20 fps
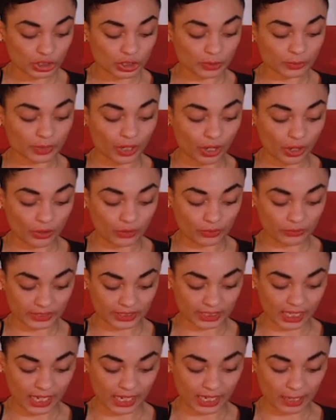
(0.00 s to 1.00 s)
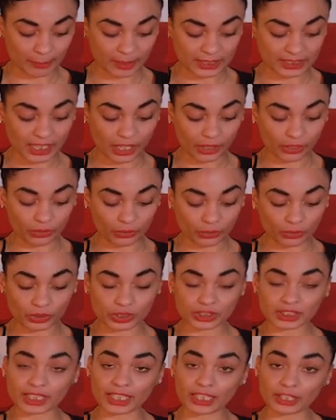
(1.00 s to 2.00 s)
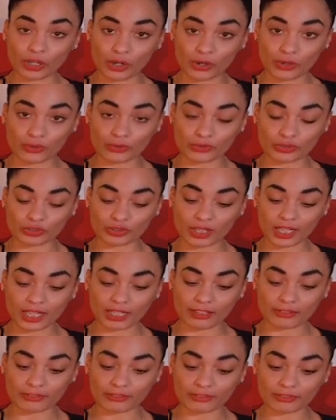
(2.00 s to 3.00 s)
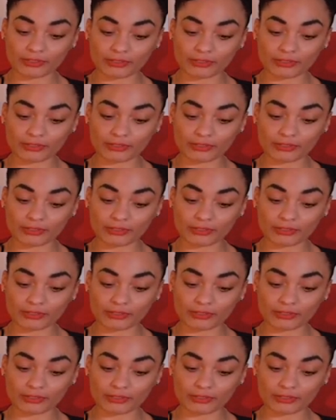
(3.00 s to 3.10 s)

doing overtime as her thoughts are in overdrive.